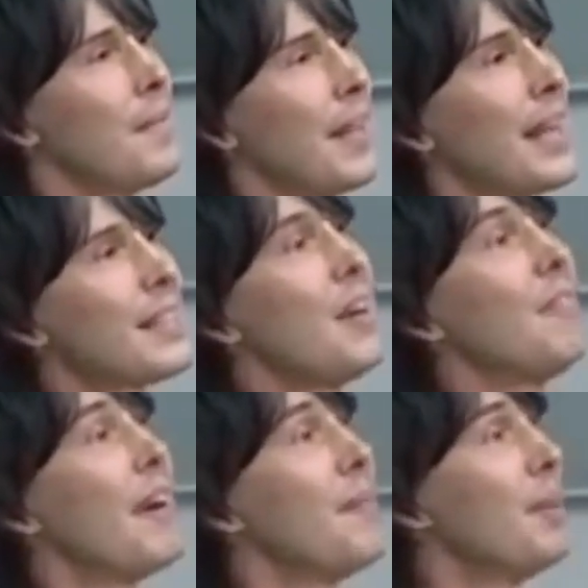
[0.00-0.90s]
Now that's
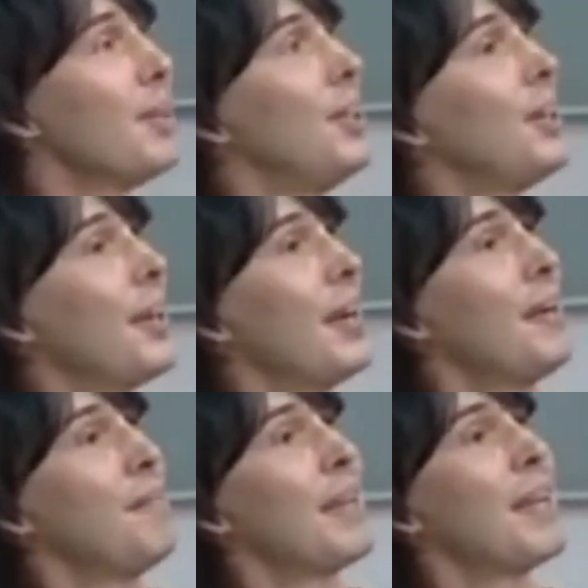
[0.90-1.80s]
not very much
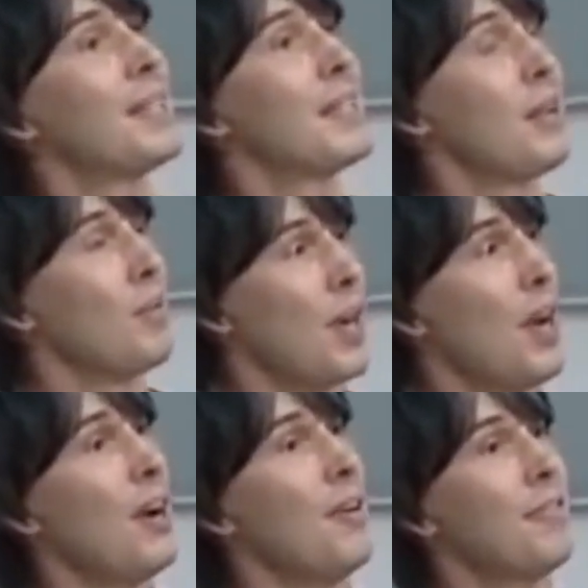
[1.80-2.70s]
younger, because we
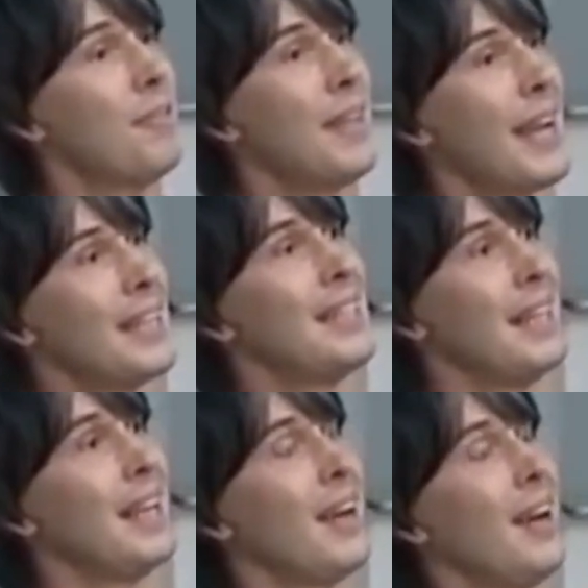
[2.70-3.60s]
know from dating
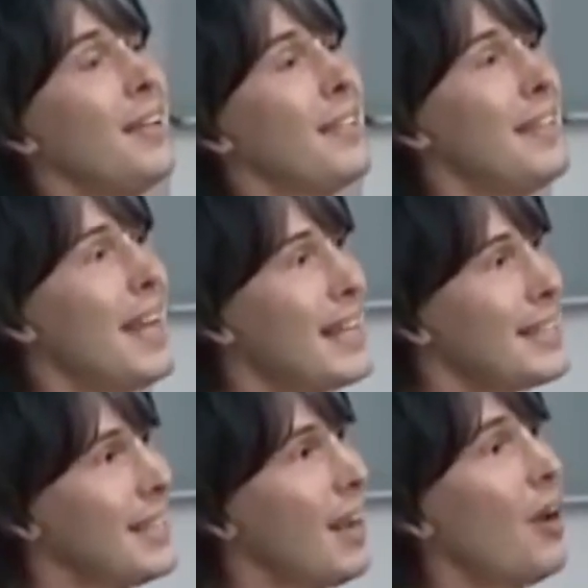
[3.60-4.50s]
the Earth and
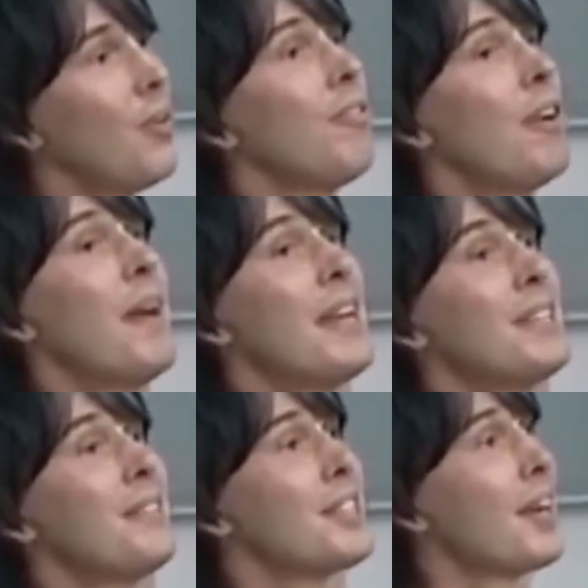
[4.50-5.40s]
dating the whole
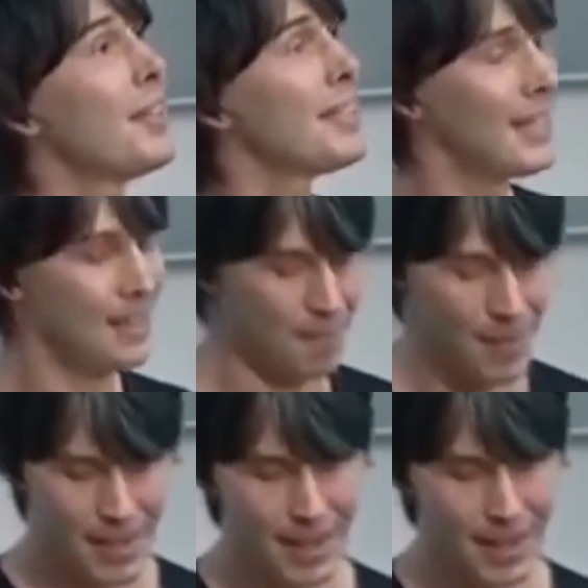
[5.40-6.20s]
formation of the solar system